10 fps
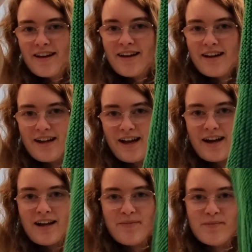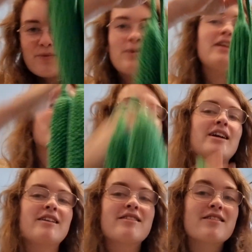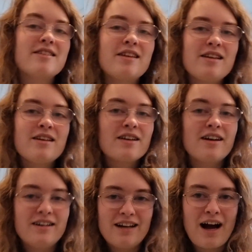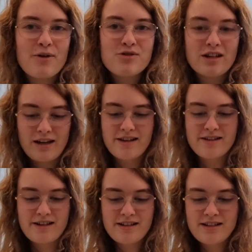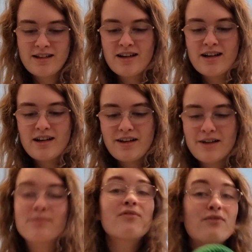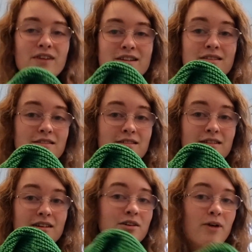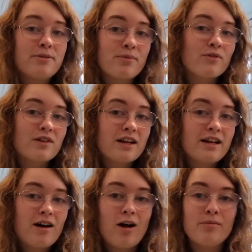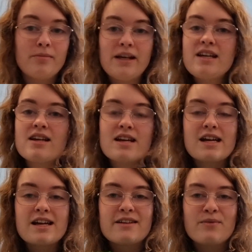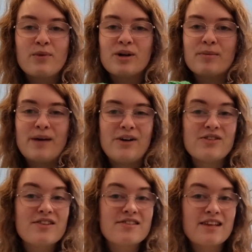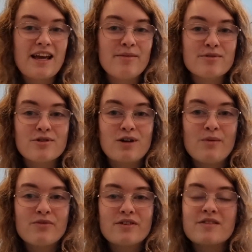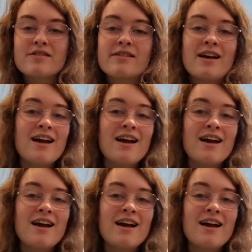And yeah, I'm really excited to see how she likes it. It fits quite perfectly on me, and we're about the same circumference.